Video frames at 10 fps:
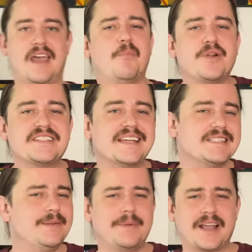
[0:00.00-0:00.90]
And
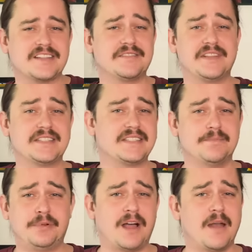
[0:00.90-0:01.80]
precisely because of this
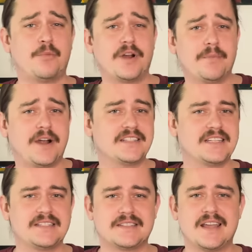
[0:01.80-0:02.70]
simple onboarding
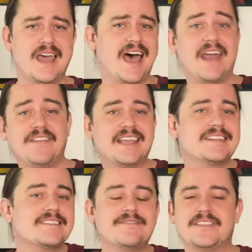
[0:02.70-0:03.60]
process,
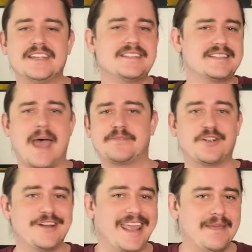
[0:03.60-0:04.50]
advocates of these
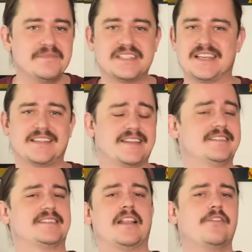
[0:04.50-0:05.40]
tap-to-earn games think
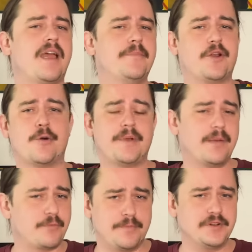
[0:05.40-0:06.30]
that Telegram could open
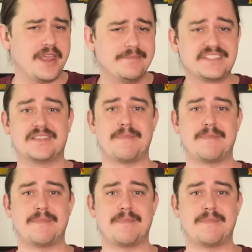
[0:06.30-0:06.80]
up crypto games to the